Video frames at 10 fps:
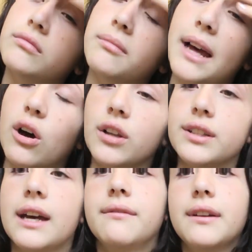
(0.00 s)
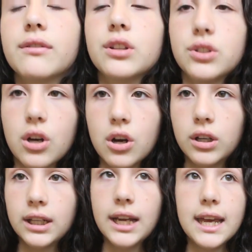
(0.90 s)
My all-time favorite
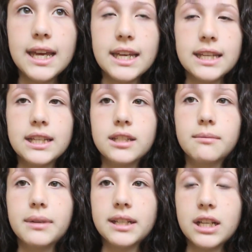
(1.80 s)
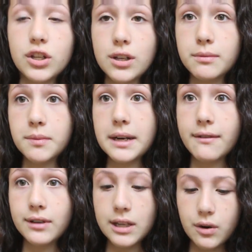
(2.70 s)
song is Big City Dreams by
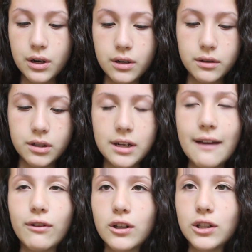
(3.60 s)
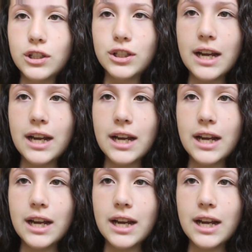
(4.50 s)
Never Shout Never.